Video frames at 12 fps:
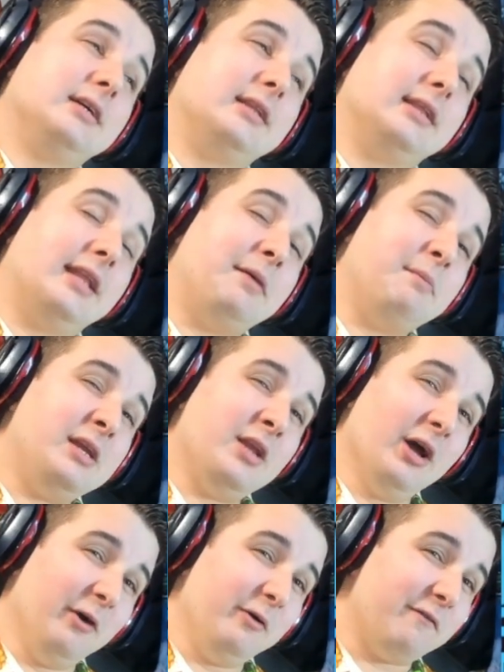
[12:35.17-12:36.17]
let me
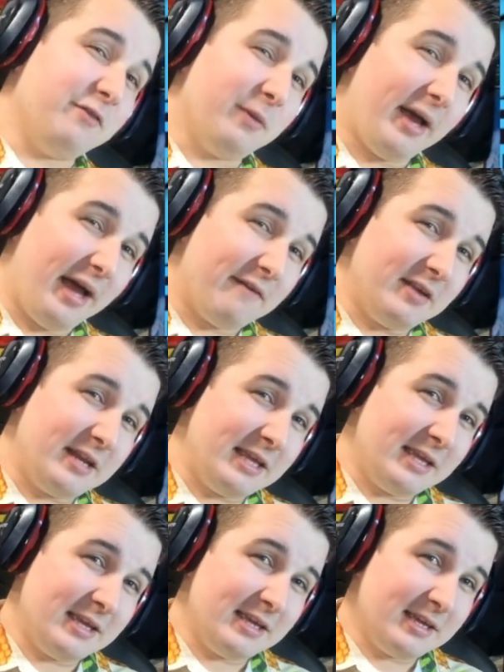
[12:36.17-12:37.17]
know if you have
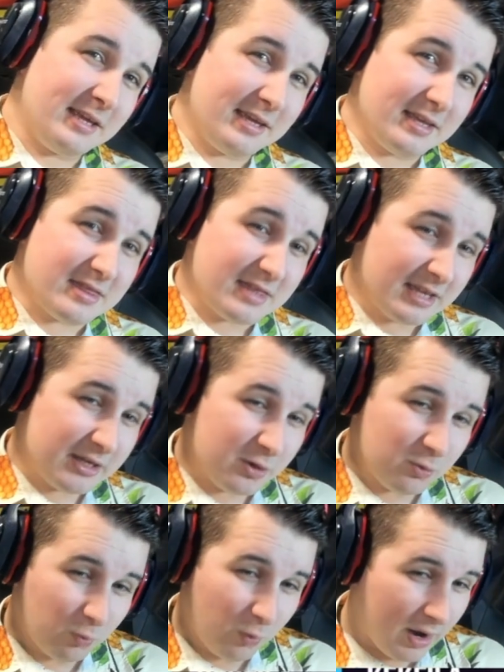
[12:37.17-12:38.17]
anything you
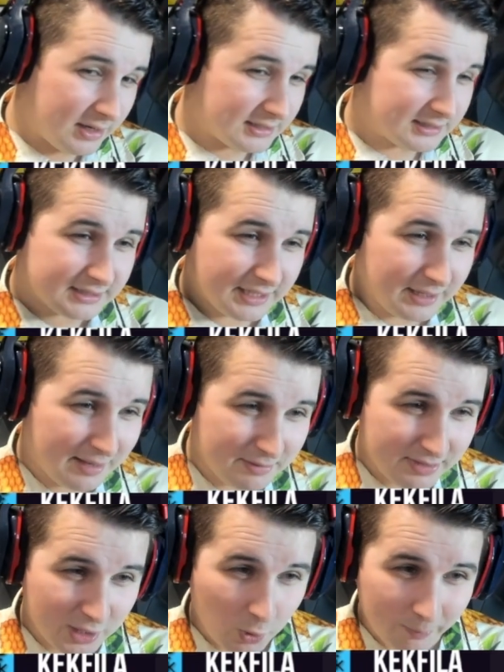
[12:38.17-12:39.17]
want to see,
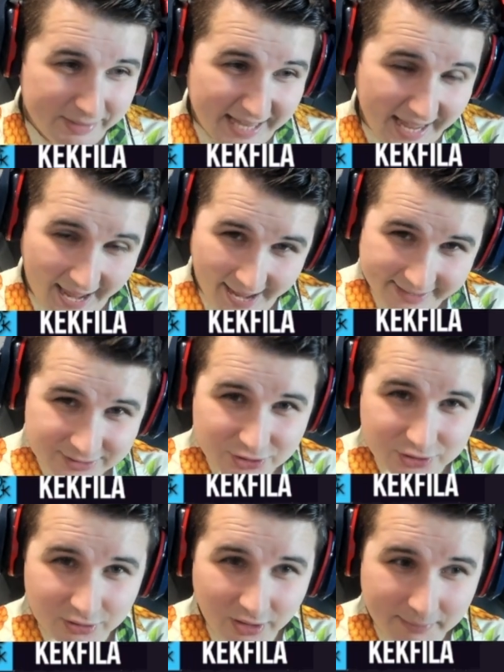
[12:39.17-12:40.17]
anything you want me to
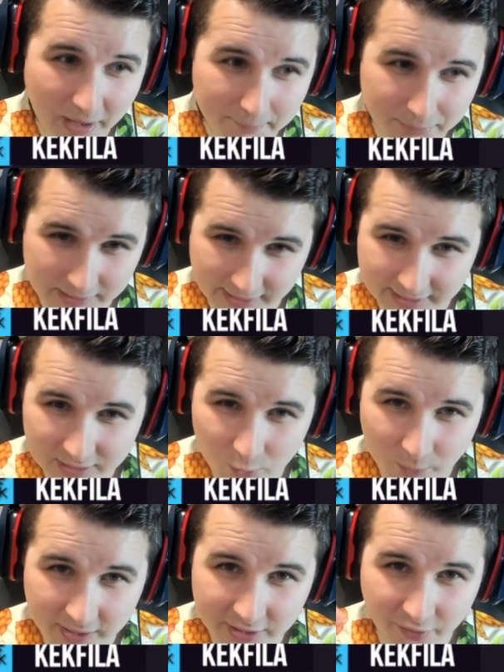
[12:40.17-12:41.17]
answer about playing
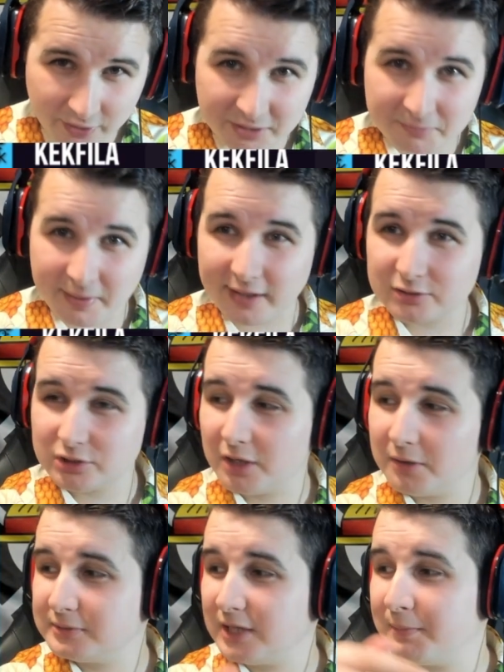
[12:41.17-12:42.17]
Queen or any
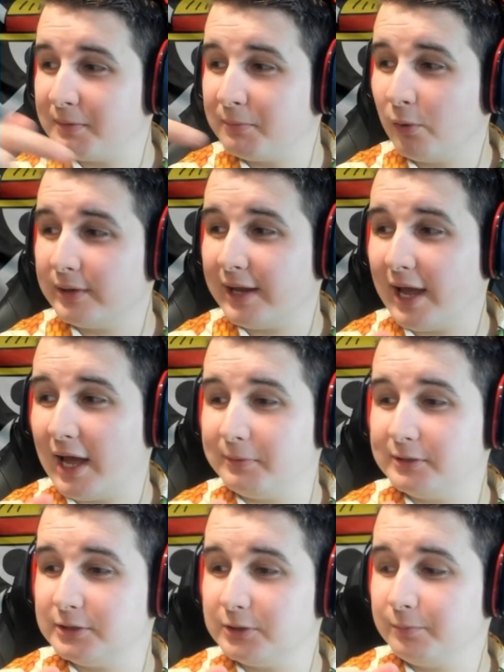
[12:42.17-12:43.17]
matchups. I'd be more than happy
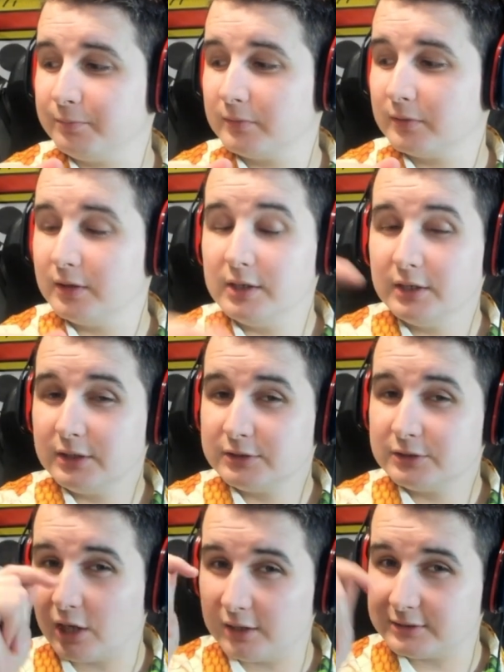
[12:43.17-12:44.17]
to.
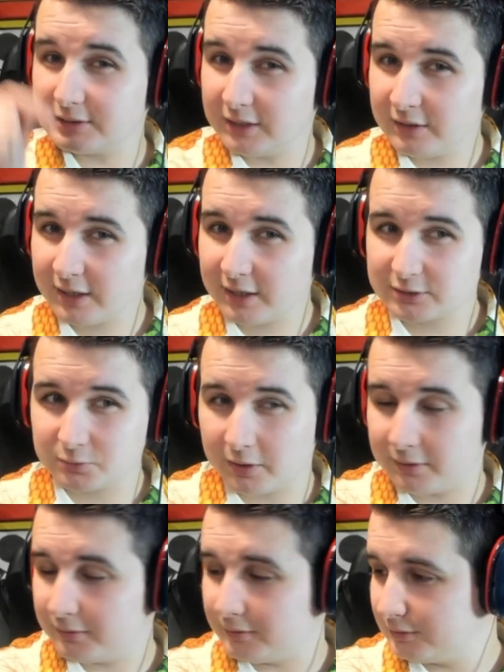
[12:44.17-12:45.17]
See you in the next
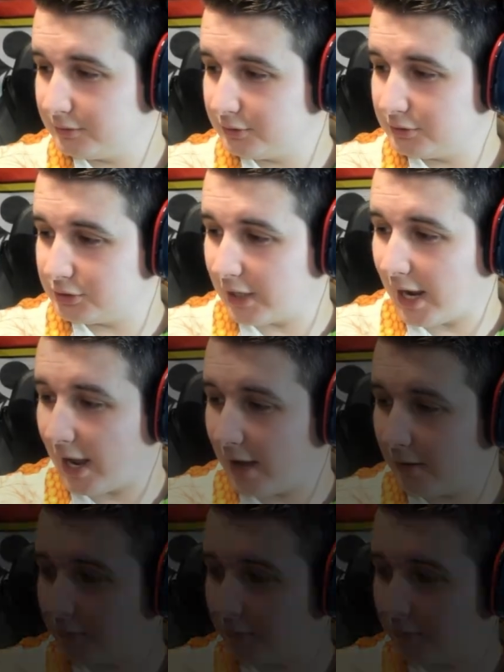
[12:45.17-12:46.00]
one. Ciao.